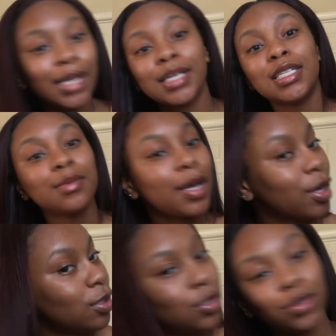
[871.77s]
this is my
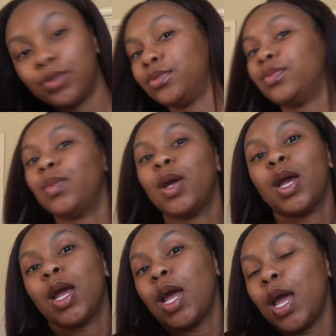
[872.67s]
go-to.
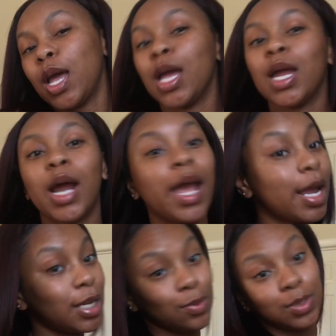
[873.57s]
And I
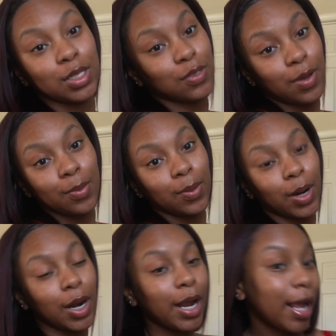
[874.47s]
had this one since
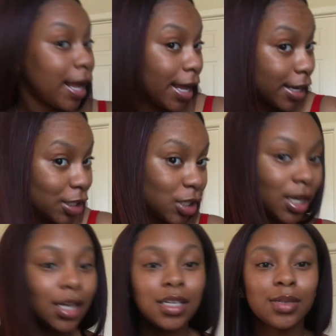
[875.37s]
February, and
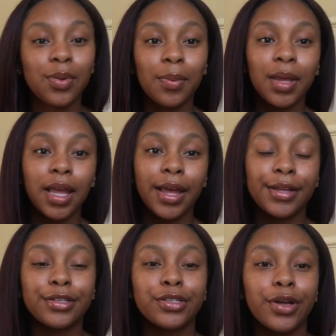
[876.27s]
she ain't disappoint me
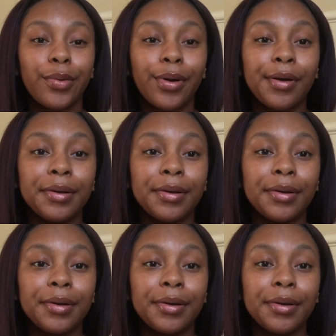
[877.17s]
yet. So